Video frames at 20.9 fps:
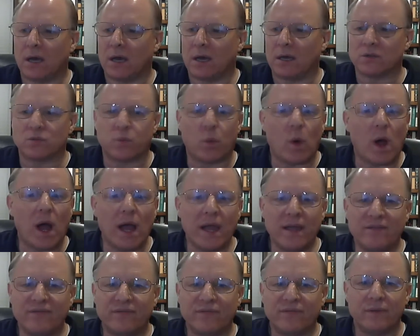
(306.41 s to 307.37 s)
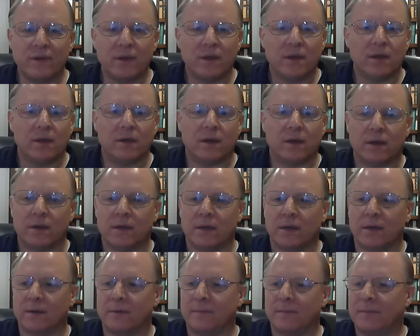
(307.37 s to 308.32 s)
his wife,
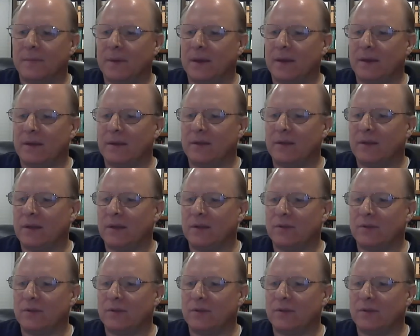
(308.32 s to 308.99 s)
the